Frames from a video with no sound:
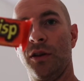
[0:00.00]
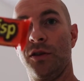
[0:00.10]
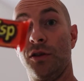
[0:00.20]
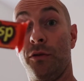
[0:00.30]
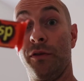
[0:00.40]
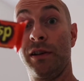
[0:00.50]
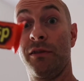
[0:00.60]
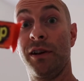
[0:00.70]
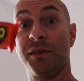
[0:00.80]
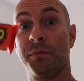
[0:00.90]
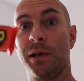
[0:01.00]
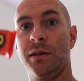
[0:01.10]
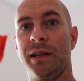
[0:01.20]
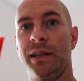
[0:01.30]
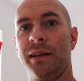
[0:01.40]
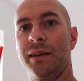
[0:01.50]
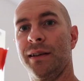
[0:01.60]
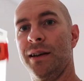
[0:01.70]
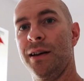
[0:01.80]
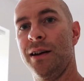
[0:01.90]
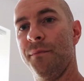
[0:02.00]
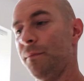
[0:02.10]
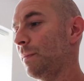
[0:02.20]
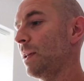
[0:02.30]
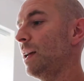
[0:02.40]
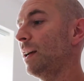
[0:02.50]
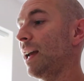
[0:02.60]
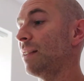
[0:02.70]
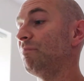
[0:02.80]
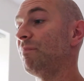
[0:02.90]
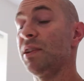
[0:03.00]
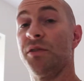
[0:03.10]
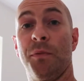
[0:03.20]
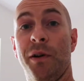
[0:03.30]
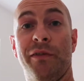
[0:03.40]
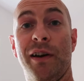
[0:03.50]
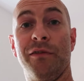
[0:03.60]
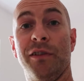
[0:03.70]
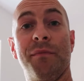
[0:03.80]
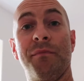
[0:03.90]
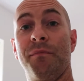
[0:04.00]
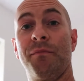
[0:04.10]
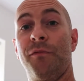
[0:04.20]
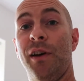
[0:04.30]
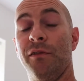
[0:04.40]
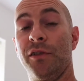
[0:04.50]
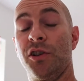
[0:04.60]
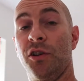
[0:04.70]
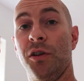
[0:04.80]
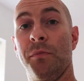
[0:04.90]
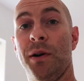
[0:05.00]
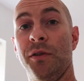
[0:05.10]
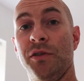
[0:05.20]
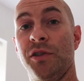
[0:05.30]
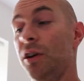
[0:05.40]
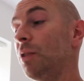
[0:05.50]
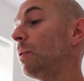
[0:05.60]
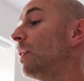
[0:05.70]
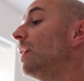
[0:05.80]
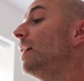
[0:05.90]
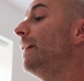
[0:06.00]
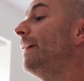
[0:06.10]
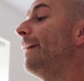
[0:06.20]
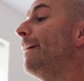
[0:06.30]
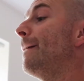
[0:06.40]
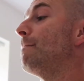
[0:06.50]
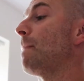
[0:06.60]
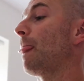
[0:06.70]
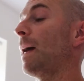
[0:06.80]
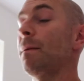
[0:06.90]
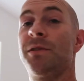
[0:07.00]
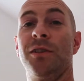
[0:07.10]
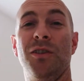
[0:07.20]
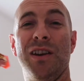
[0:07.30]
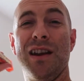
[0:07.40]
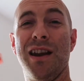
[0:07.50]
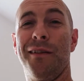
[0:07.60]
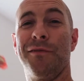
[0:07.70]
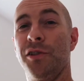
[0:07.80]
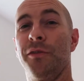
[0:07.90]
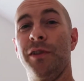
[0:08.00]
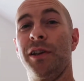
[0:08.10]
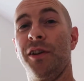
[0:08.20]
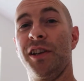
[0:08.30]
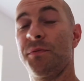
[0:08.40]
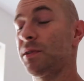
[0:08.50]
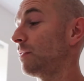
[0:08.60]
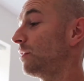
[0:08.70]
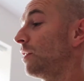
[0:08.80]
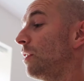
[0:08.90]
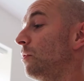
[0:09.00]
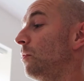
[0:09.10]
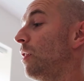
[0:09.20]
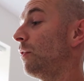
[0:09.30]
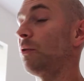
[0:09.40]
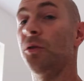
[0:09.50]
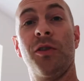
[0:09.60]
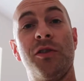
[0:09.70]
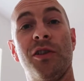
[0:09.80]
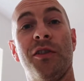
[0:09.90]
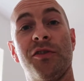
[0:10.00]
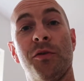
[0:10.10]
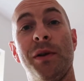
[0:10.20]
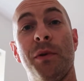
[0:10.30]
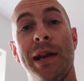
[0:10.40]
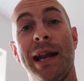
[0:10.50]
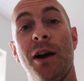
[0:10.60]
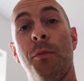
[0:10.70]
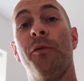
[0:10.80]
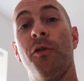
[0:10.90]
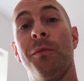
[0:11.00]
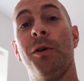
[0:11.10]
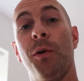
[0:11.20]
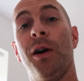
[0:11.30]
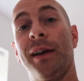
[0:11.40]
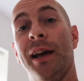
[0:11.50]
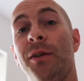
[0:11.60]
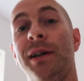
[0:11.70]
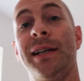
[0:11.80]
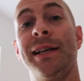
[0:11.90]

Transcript: the Toffee Crisp kind. Again, this is my favourite chocolate bar as a child. Absolutely love toffee crisps, so thought good chance to eat one now before my workout.